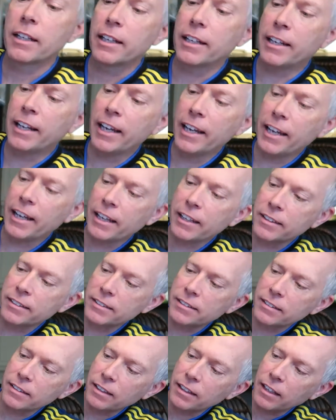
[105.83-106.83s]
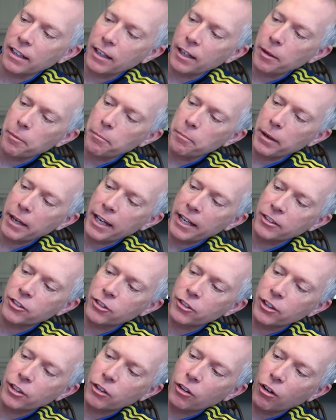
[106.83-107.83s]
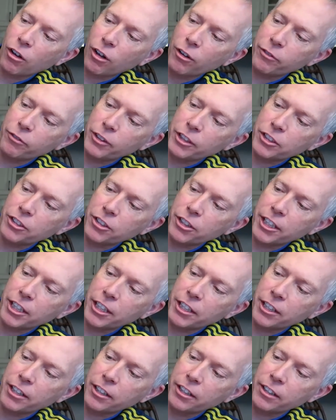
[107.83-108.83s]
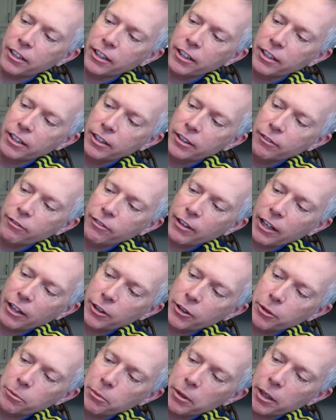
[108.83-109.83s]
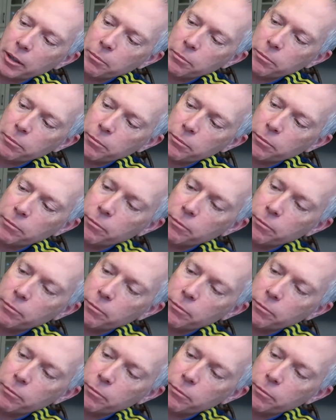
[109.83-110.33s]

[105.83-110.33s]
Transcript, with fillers: It has answer the call feature here, volume up,